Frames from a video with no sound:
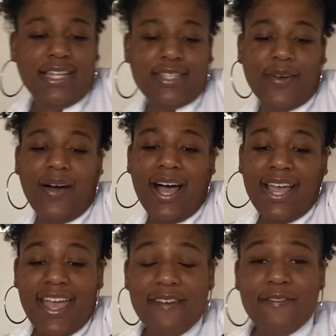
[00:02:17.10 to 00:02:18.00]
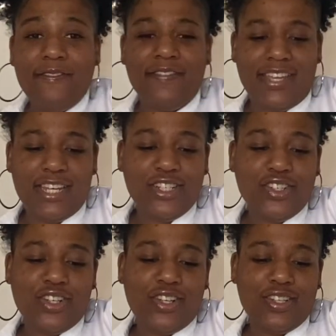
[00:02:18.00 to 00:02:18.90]
so I have
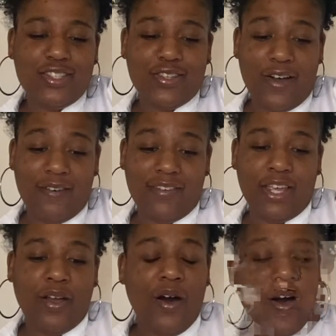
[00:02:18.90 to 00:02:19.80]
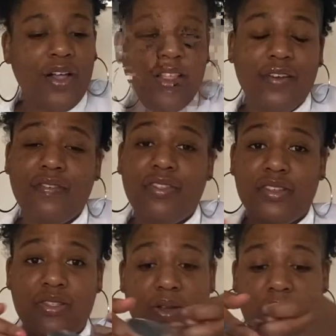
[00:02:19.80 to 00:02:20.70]
finished dissolving all of the
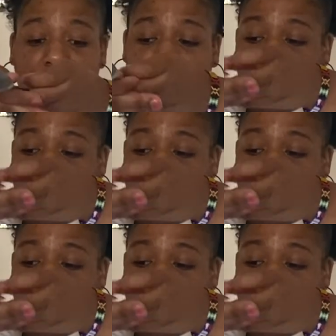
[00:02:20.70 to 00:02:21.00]
salt